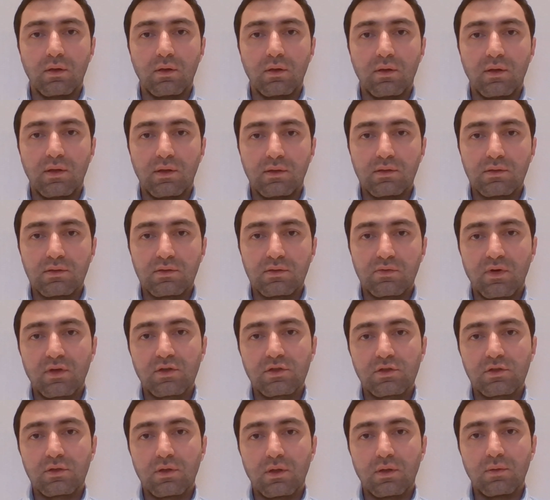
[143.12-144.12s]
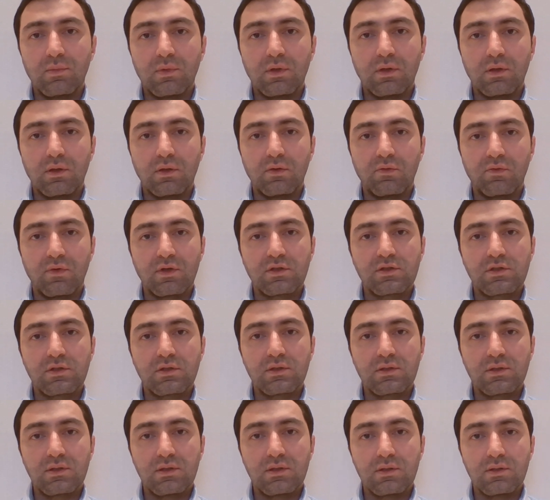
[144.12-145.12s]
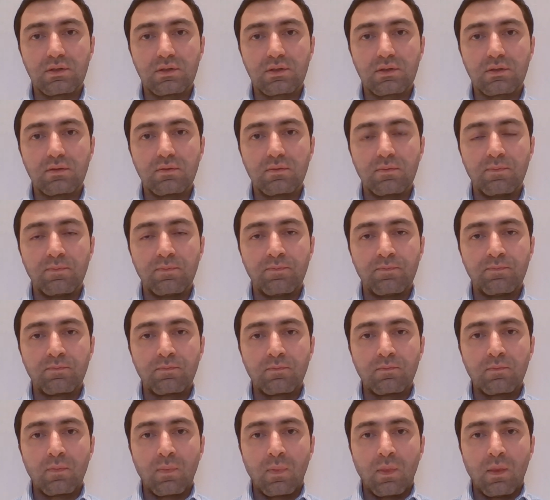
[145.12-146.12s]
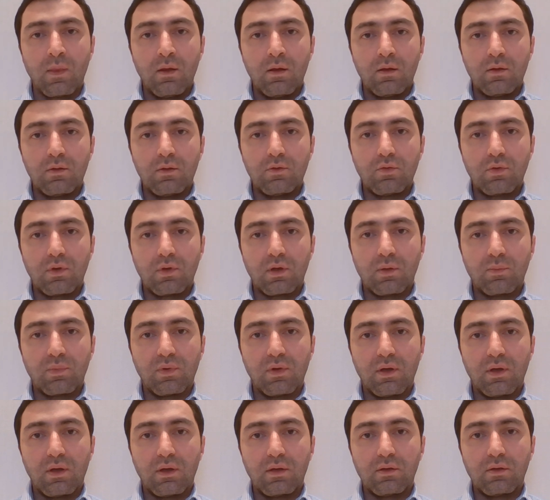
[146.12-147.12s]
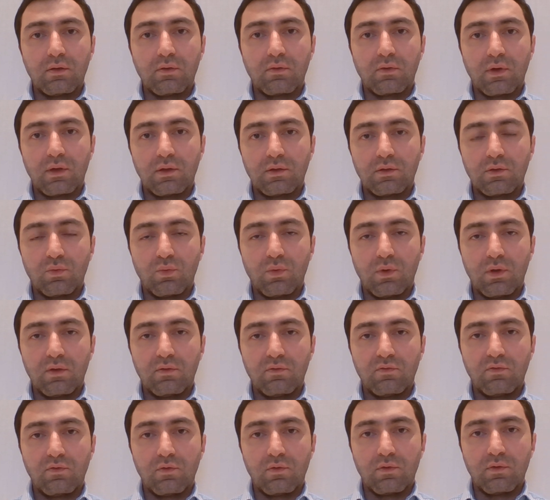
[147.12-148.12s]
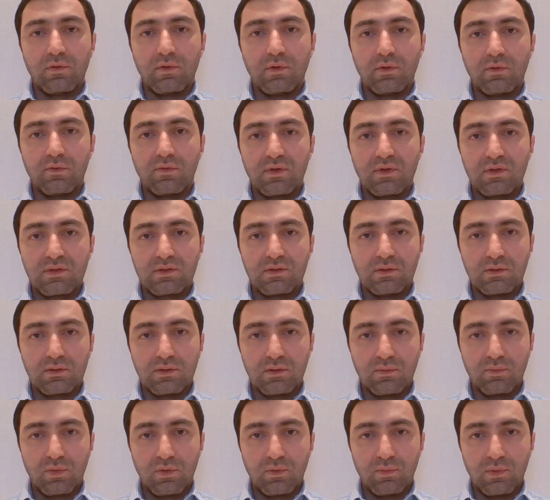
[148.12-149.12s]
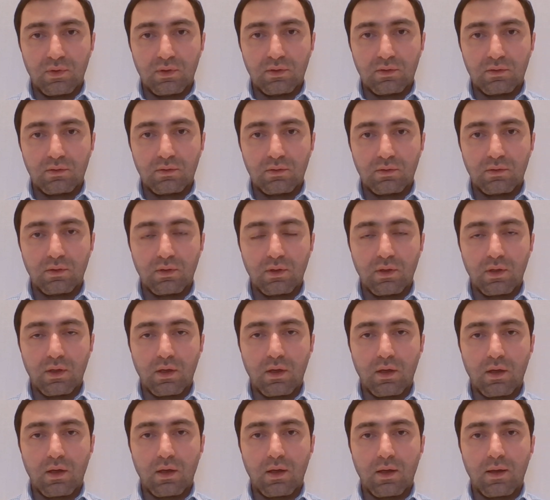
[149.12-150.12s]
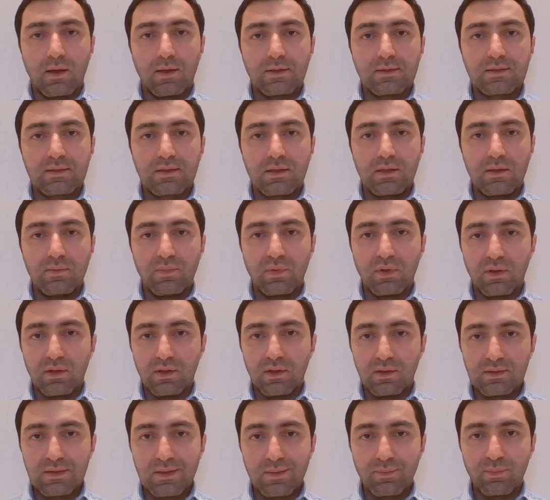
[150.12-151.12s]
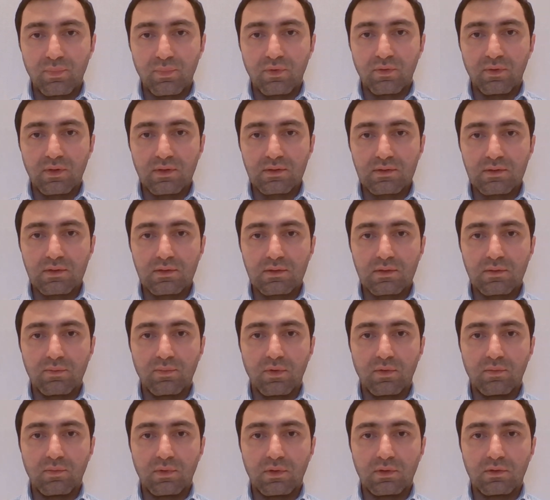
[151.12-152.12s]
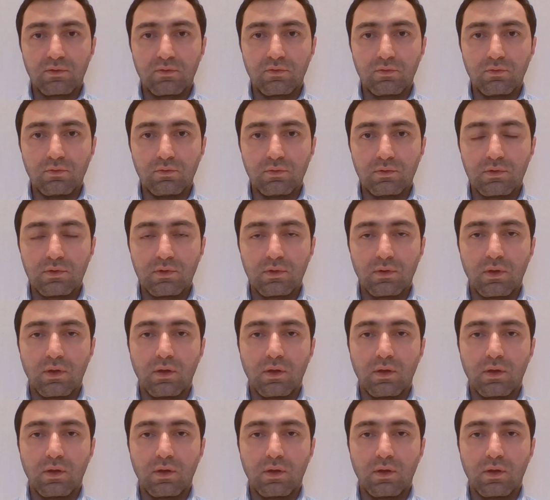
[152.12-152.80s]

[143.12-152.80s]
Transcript: that is Russian, I mean a Russian citizen, you can apply right away for the residency permit, skipping the temporary residency permit route.